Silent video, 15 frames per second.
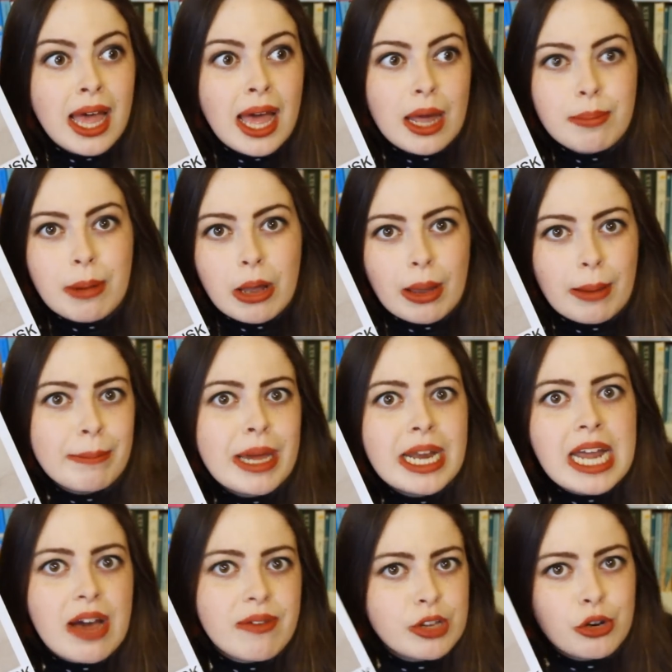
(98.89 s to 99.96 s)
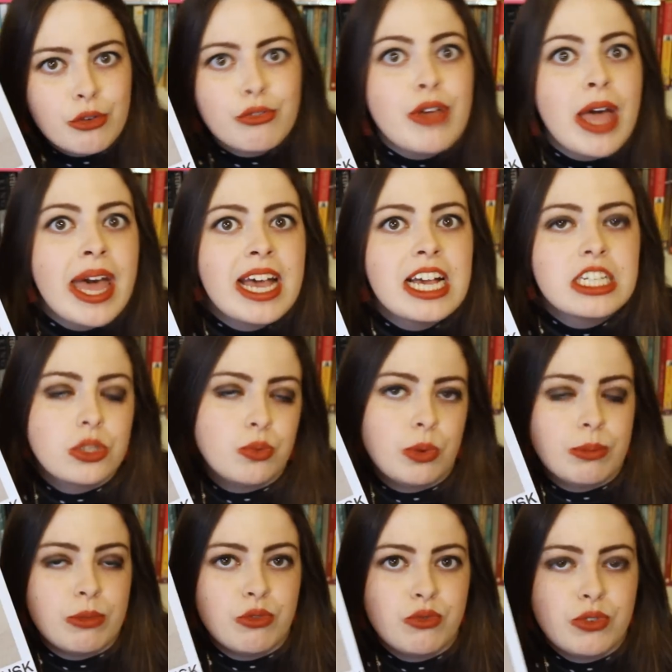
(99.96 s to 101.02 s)
and about like men having affairs and
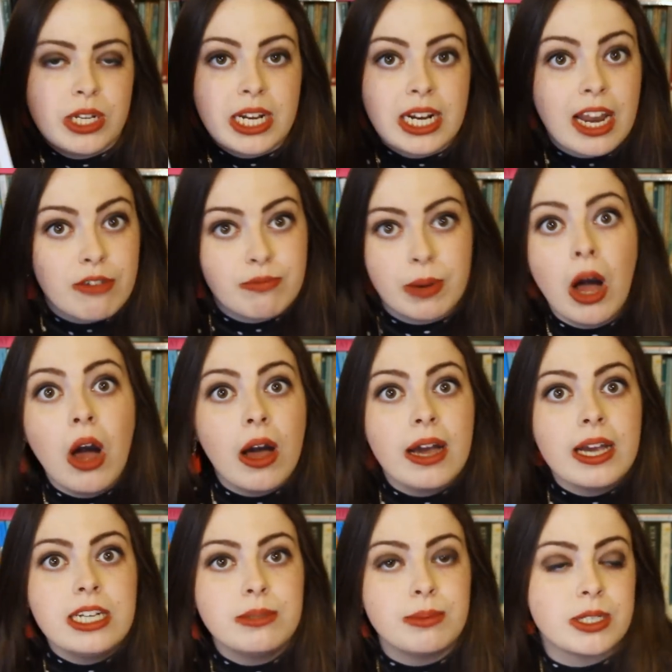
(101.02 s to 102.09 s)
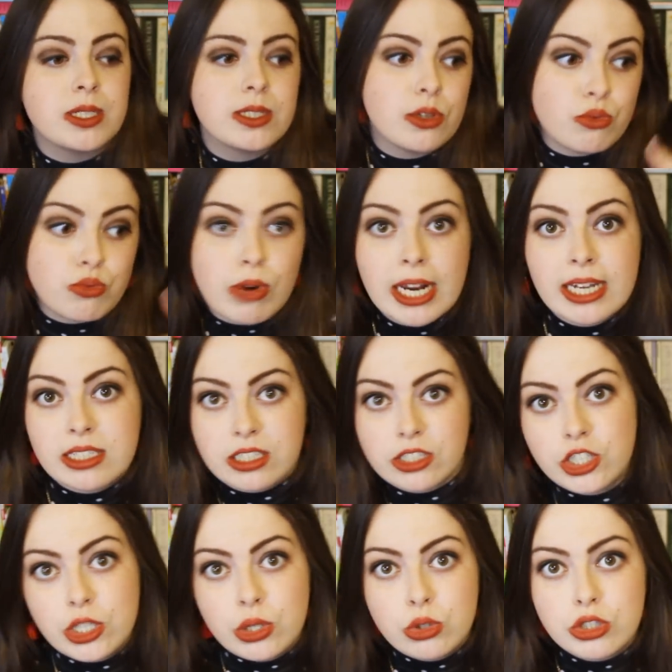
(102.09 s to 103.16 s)
women feeling left behind because they've raised the
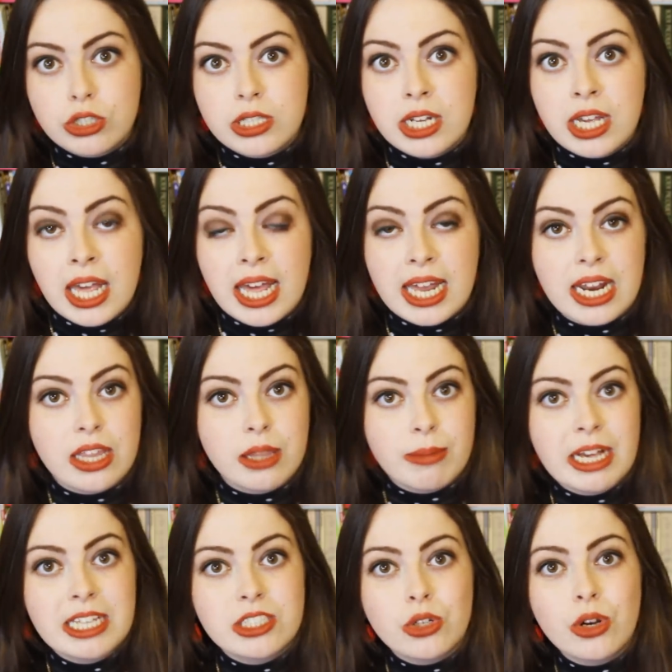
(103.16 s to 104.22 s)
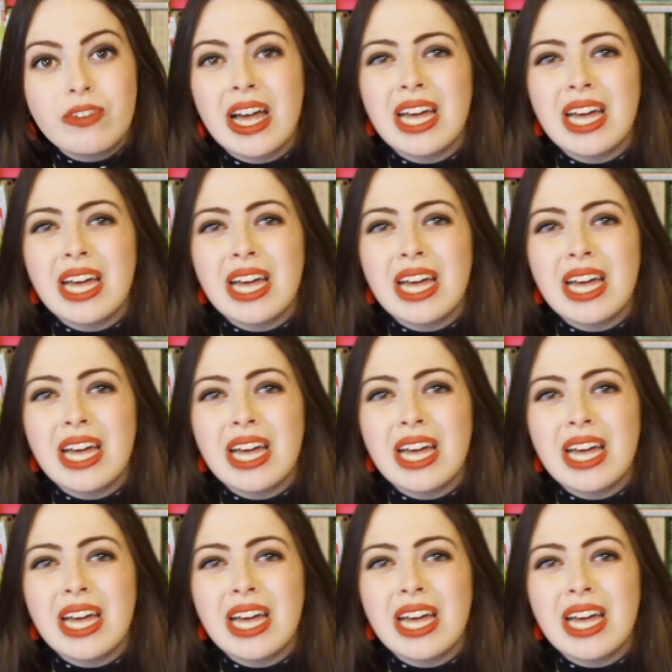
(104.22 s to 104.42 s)
children and now the man's gone.